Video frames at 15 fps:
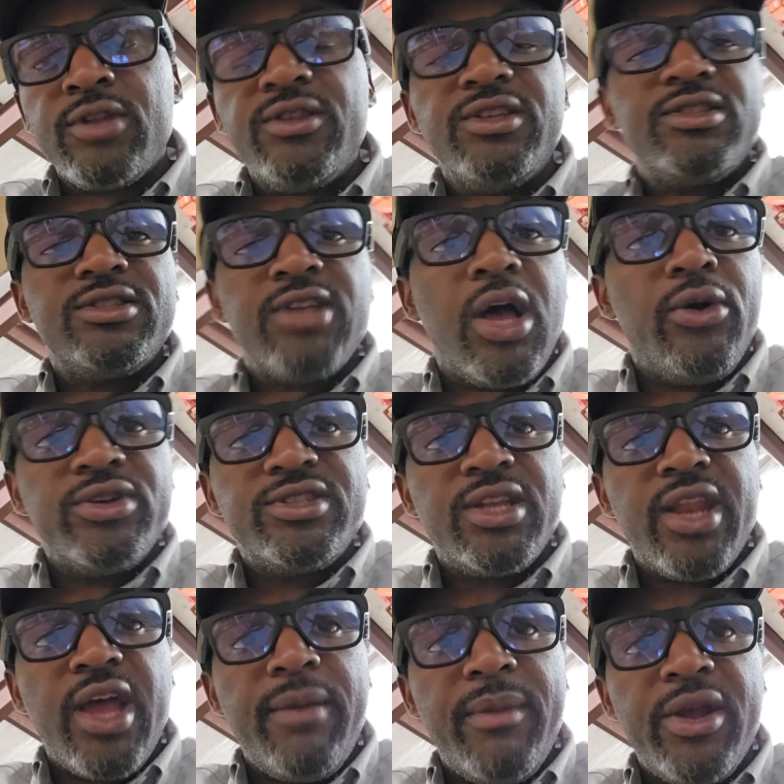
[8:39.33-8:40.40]
And this is
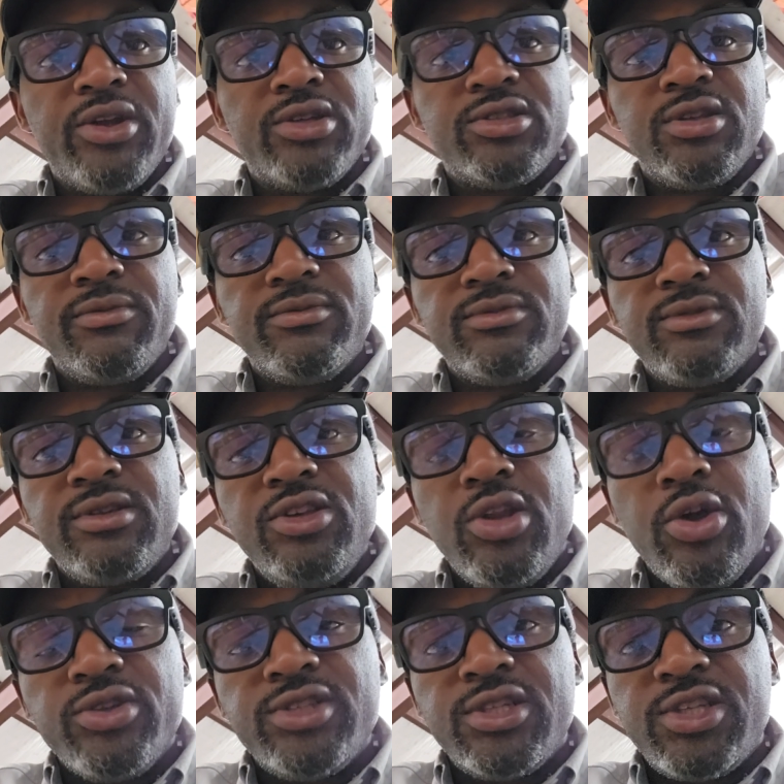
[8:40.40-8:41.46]
always a nightmare as
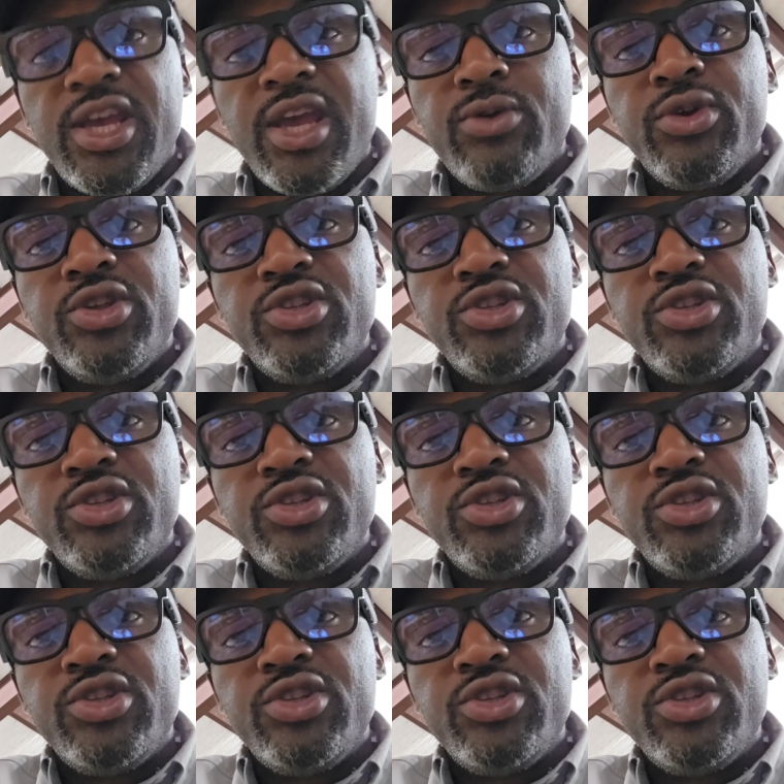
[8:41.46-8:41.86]
a tech,